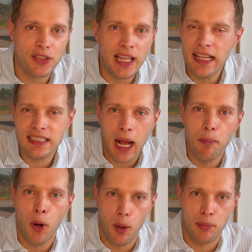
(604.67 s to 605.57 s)
That's how
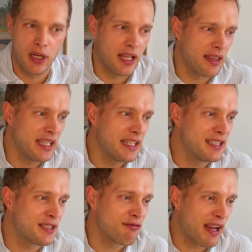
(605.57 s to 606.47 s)
popular
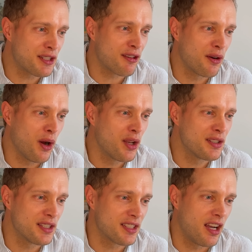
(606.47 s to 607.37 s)
these retro
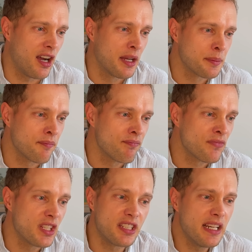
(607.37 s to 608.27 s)
Hondas are.
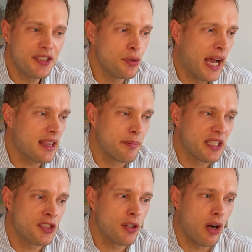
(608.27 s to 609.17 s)
The dealers who had them in
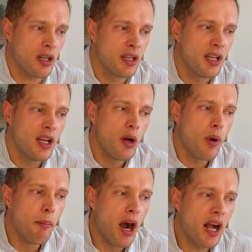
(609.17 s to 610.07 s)
stock were
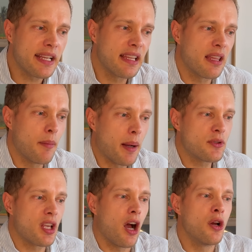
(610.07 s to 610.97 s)
marking them up
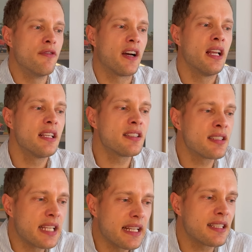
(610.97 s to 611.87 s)
to over
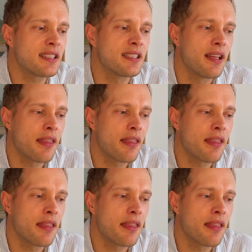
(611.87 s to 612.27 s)
$6,000.